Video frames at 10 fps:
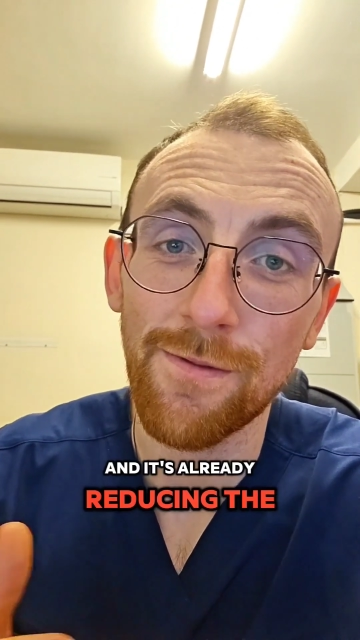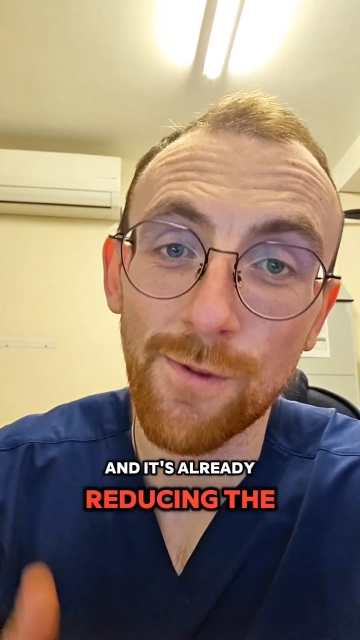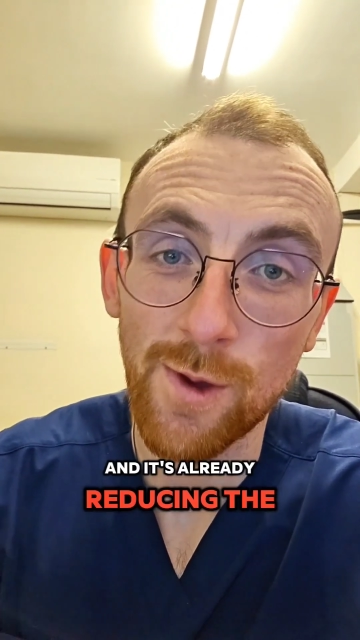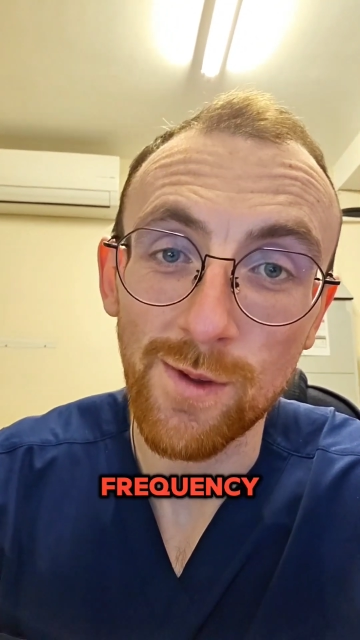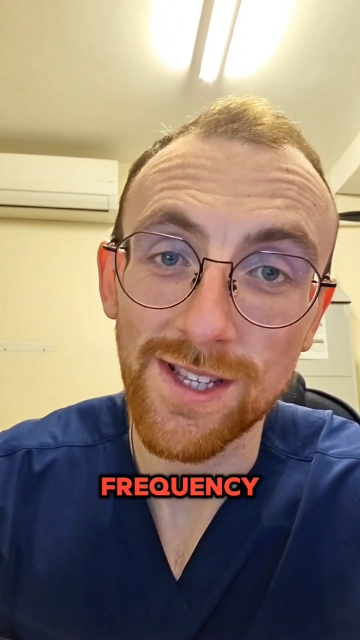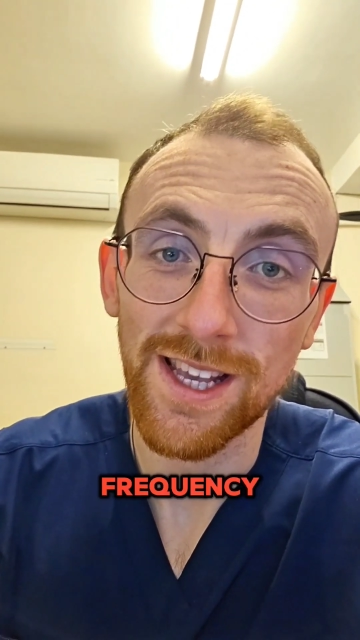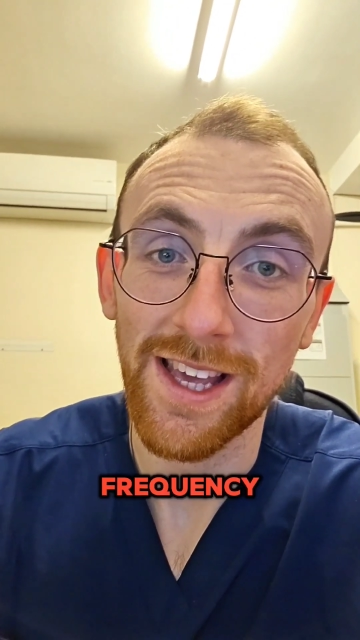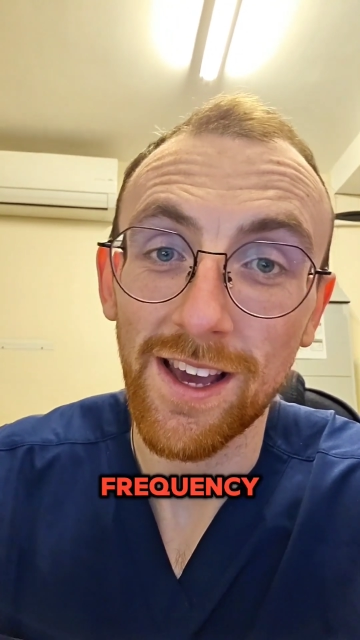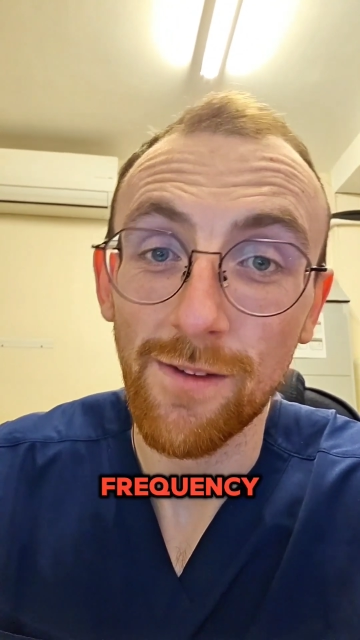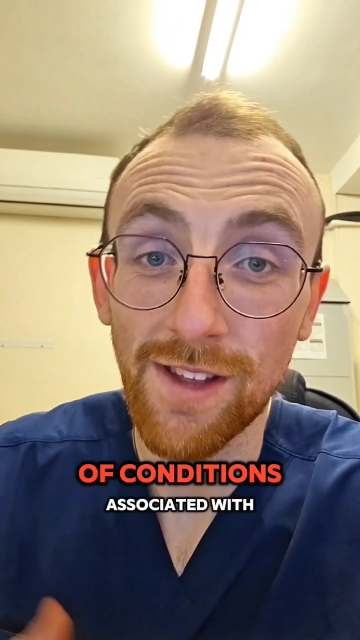the
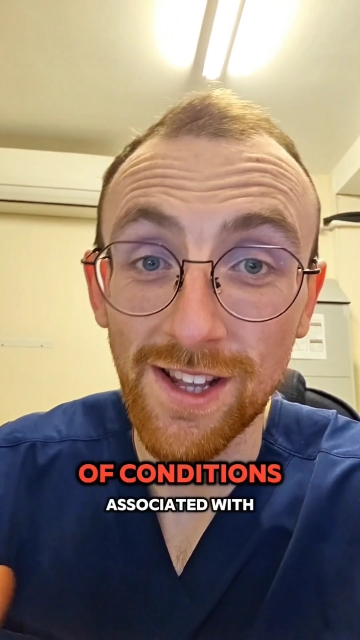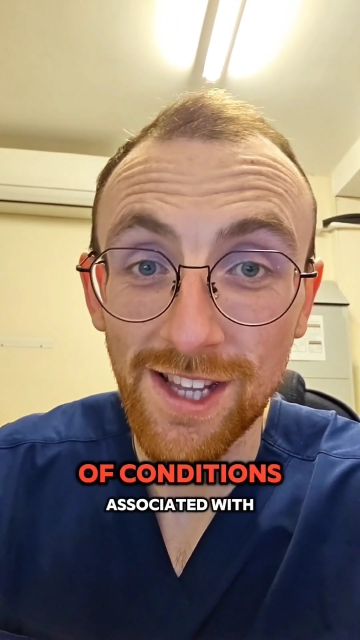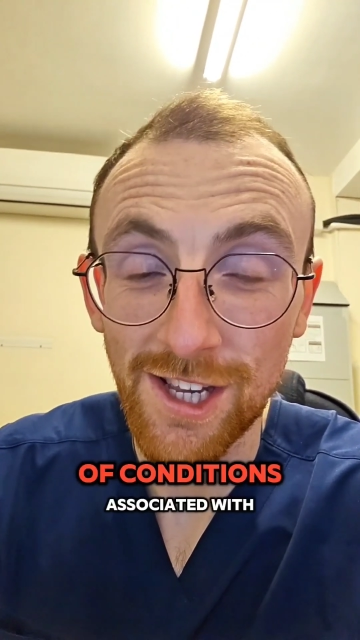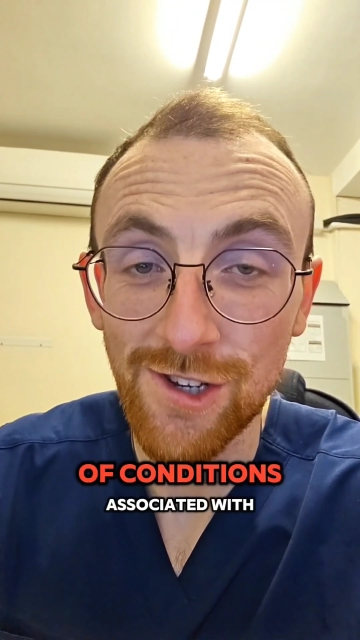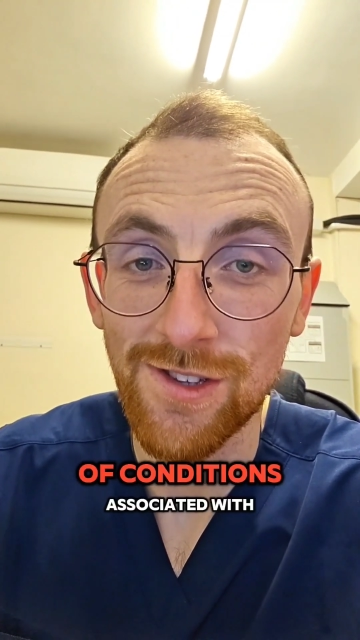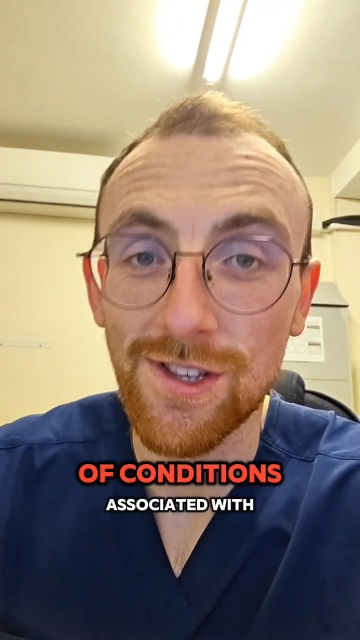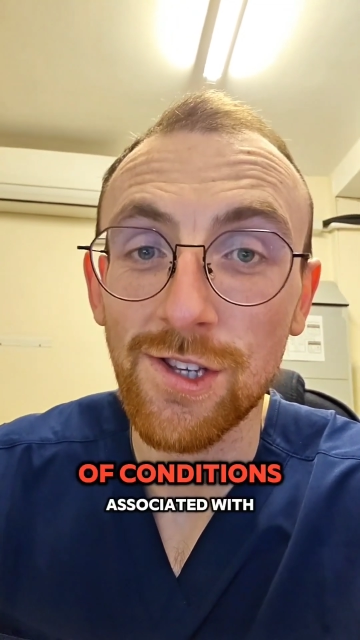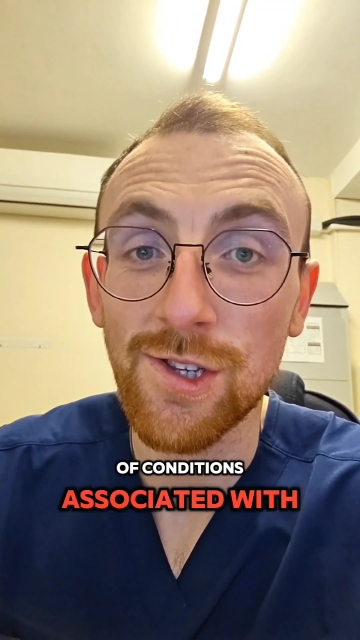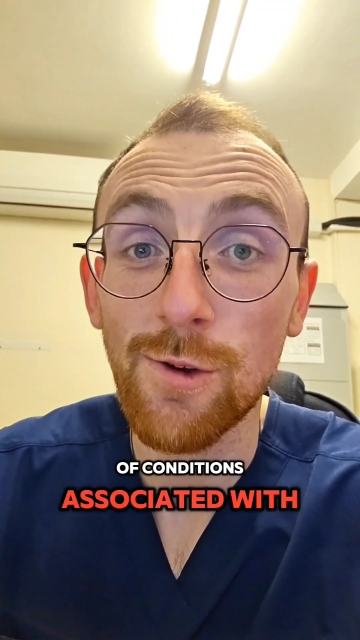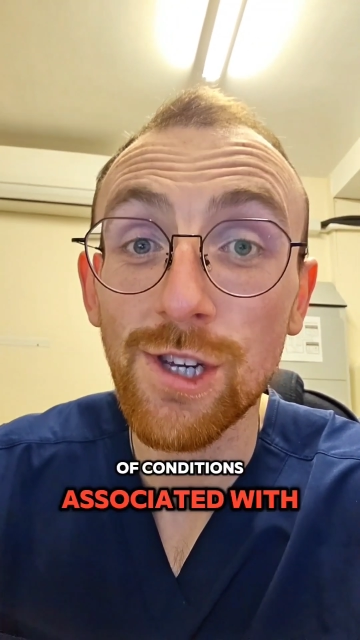frequency of conditions
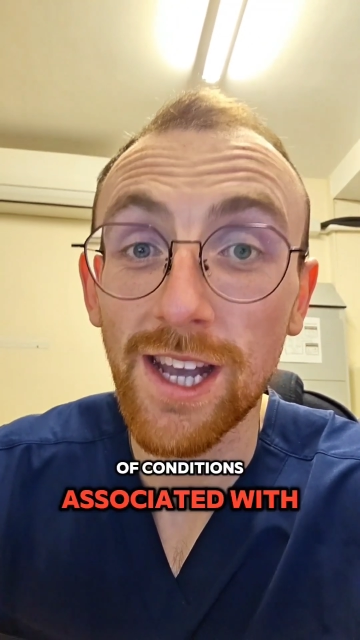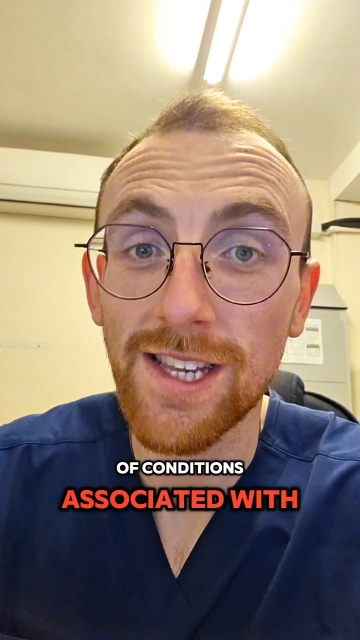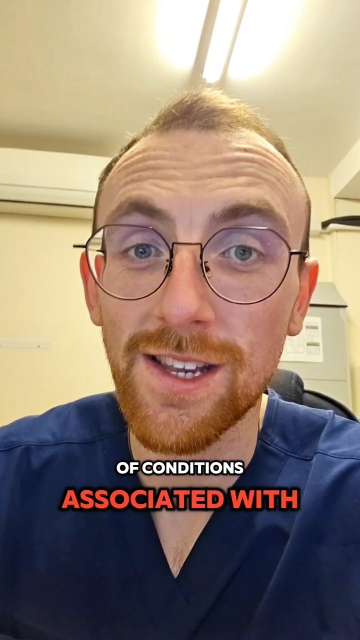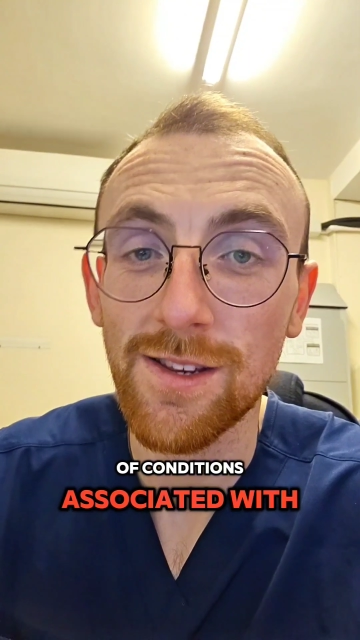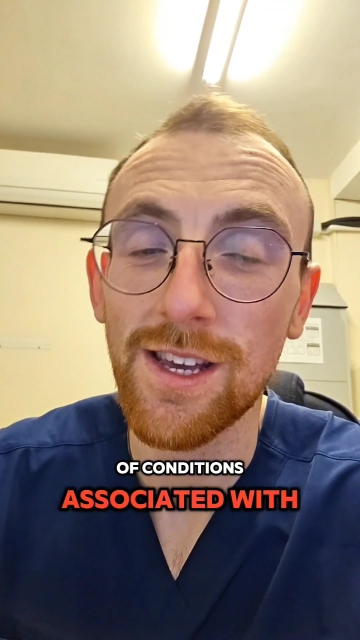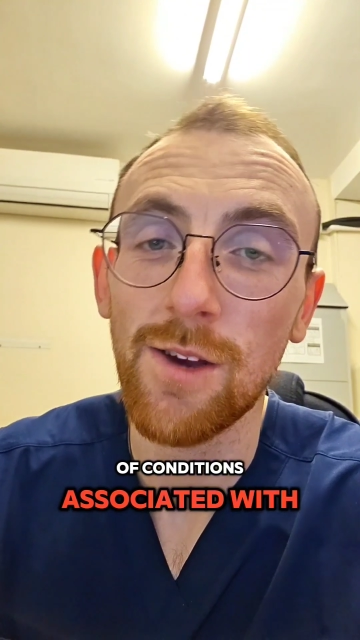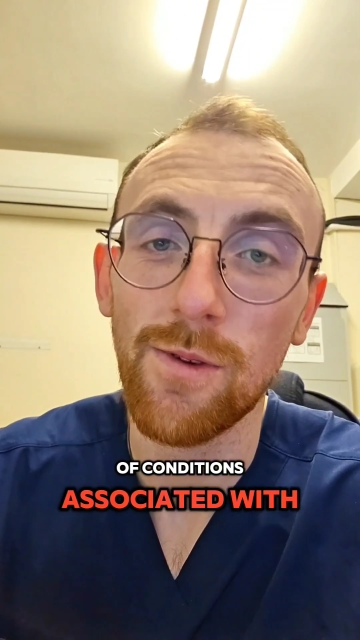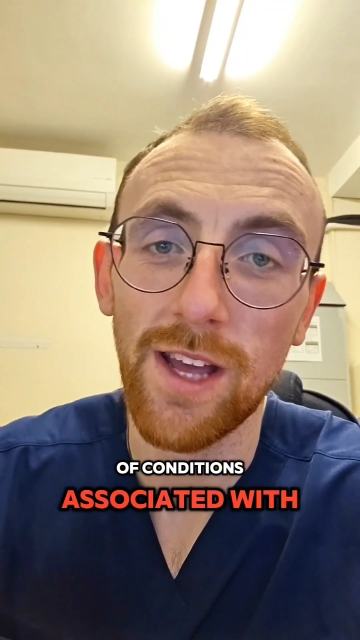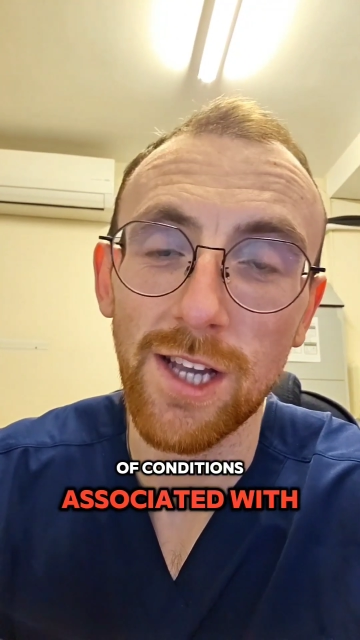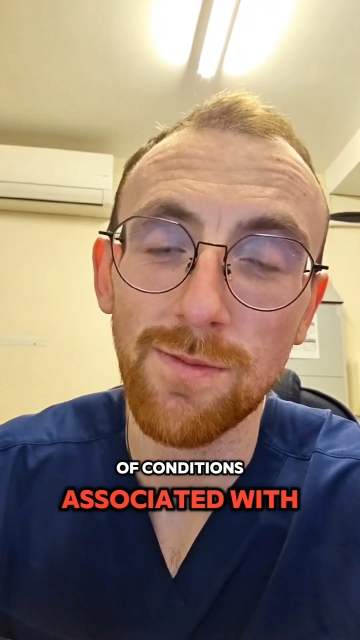associated
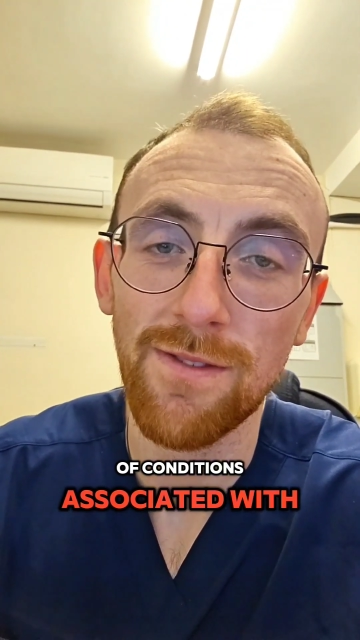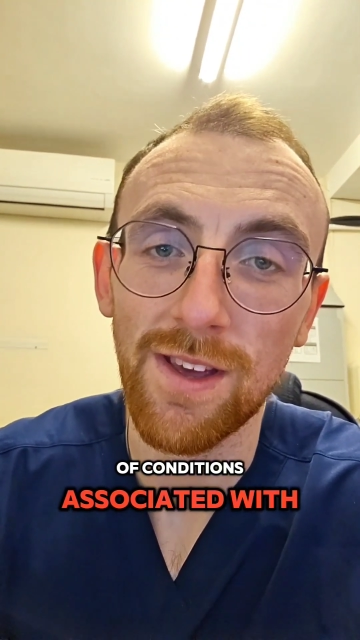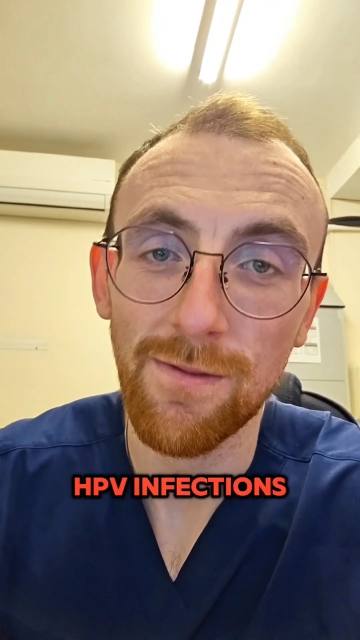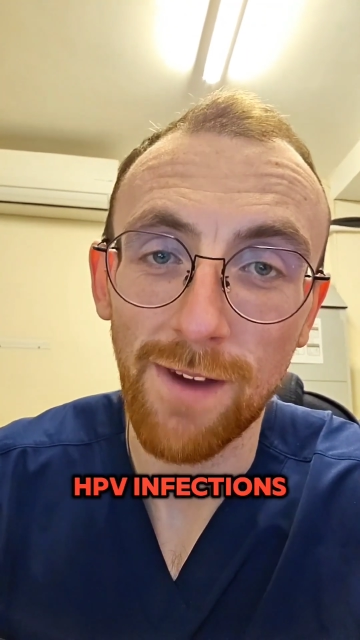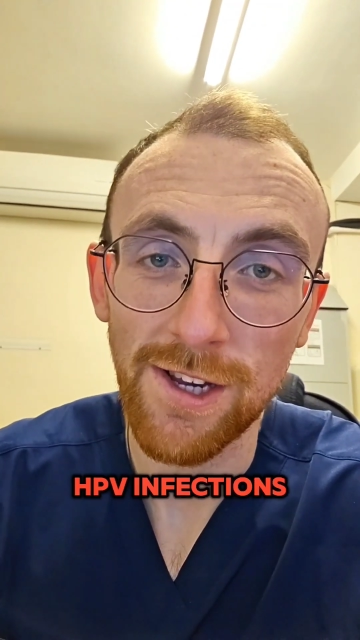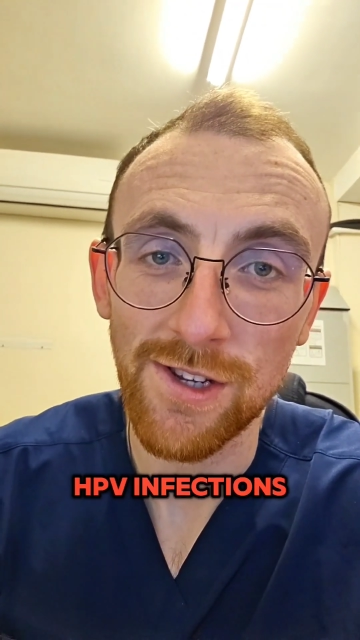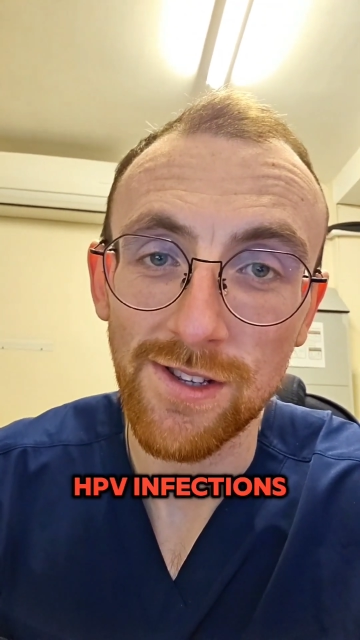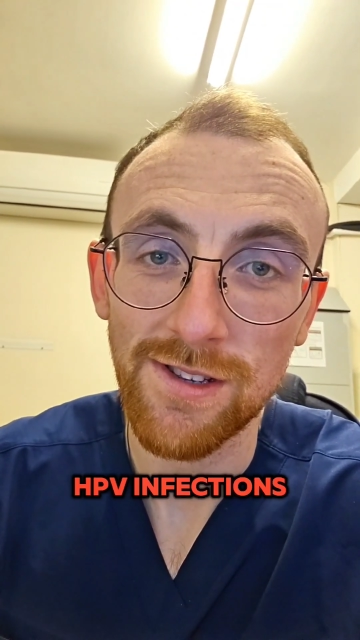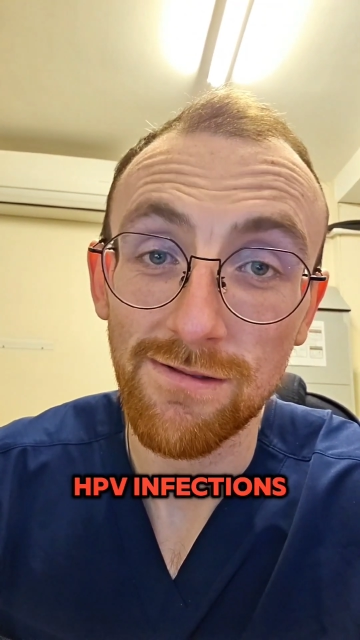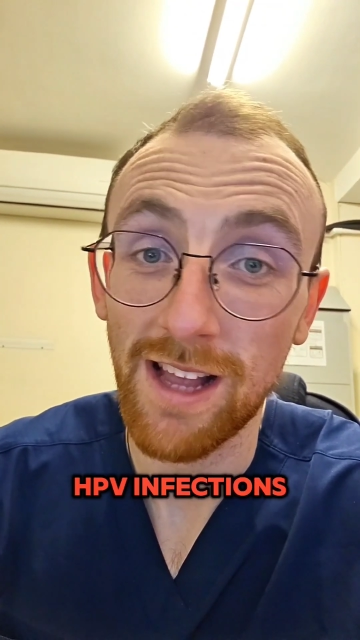with H P V infections,